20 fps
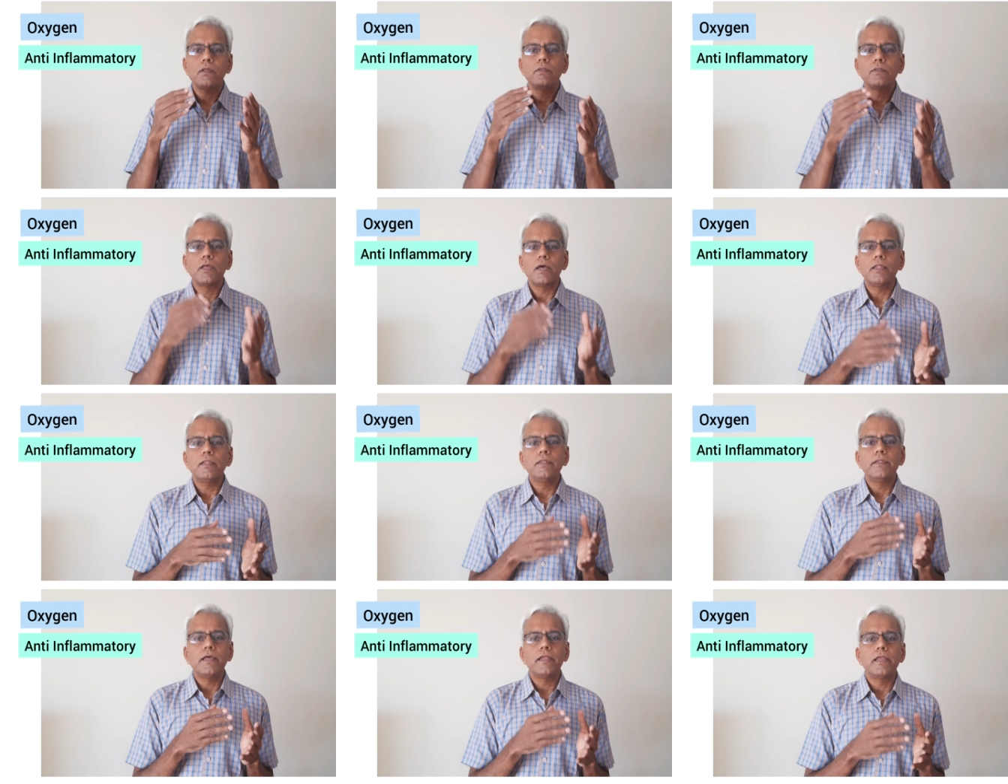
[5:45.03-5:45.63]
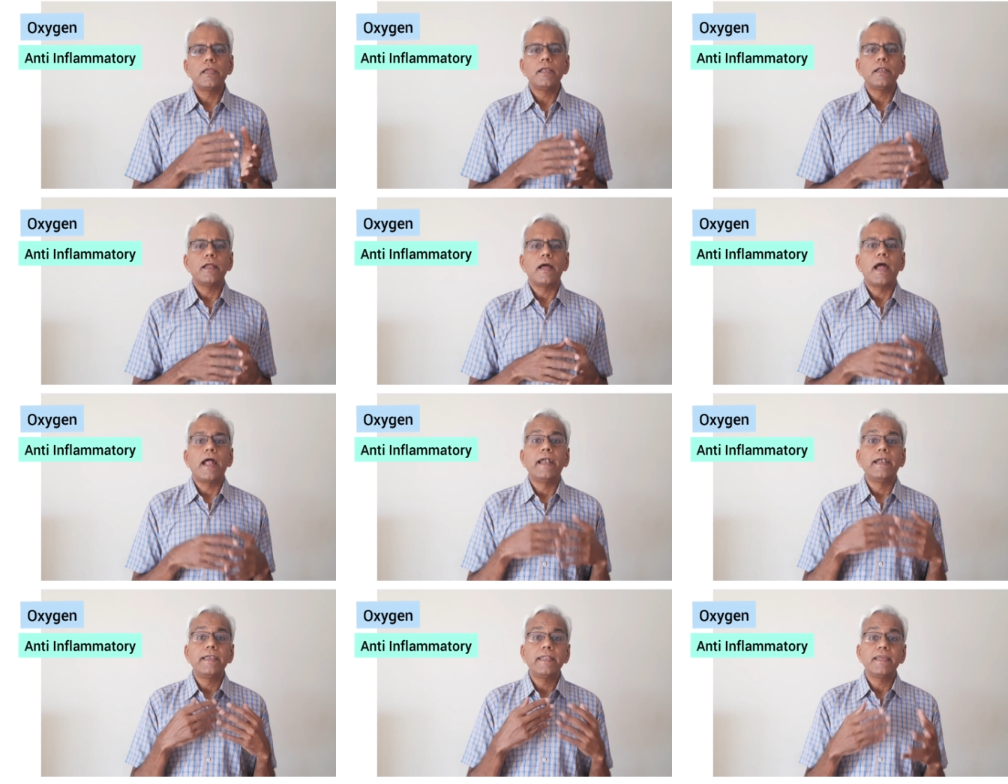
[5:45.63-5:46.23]
then they need
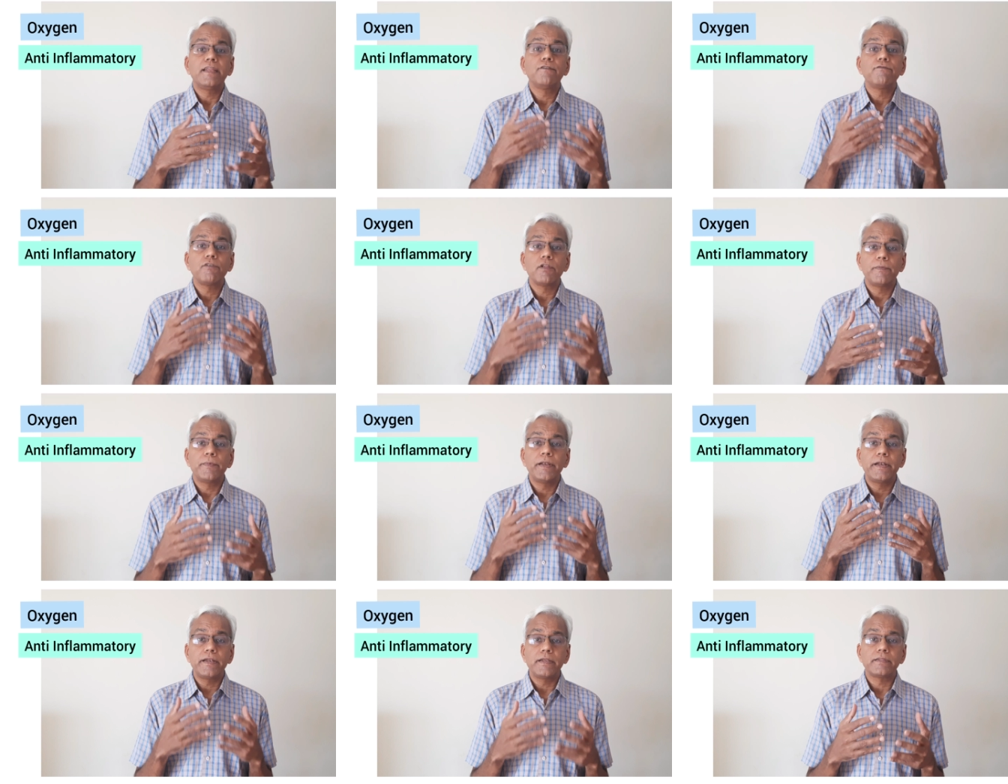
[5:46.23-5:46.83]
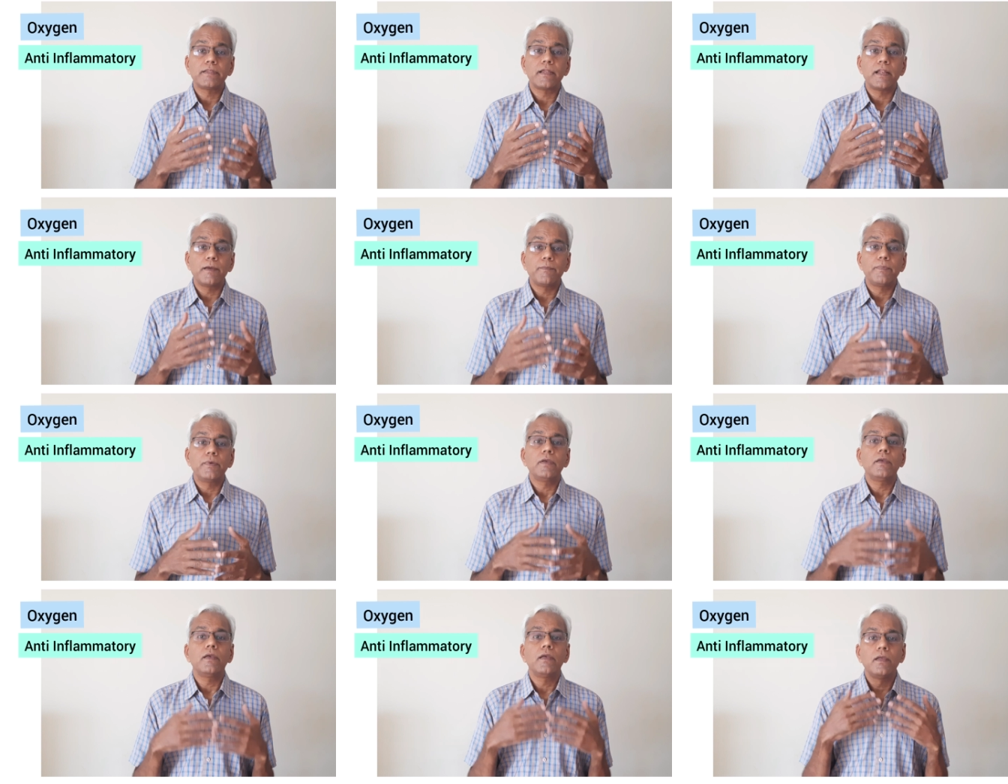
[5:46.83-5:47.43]
anti-inflammatory
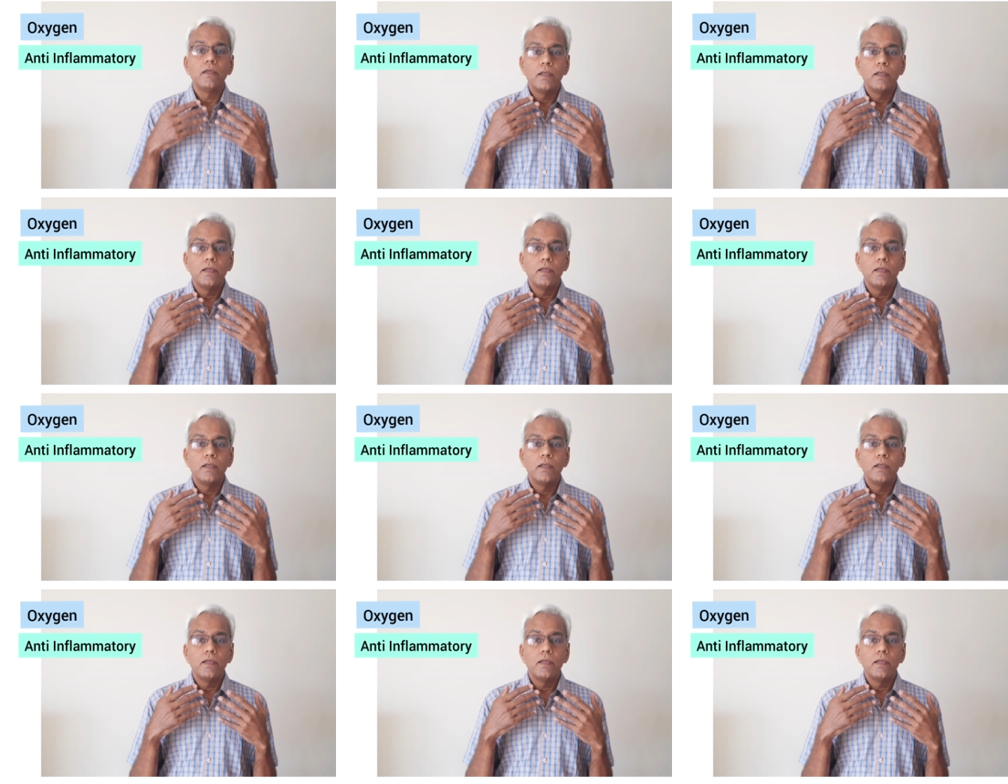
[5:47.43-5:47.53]
therapy